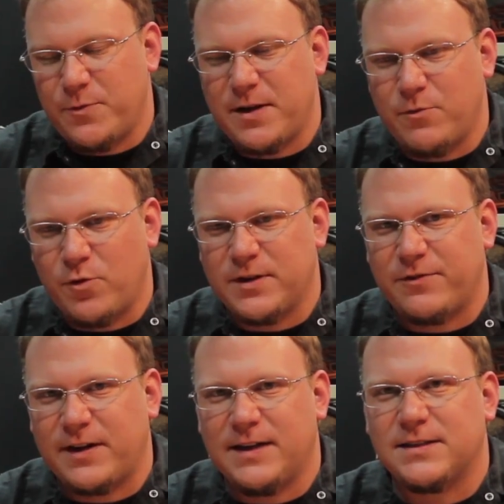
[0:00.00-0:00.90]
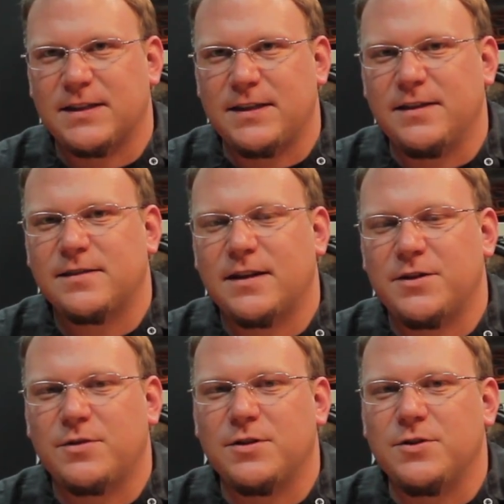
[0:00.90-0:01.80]
many more different kinds of yeast that
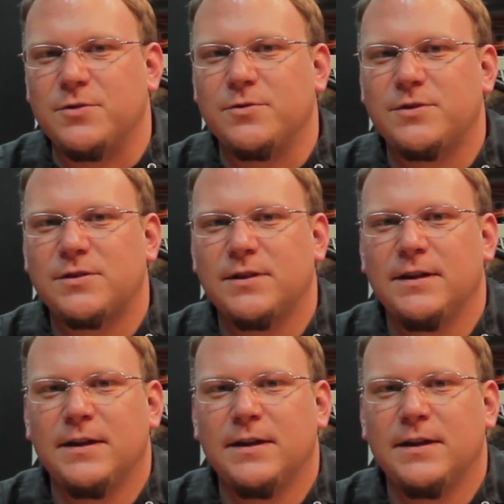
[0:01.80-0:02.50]
you can use.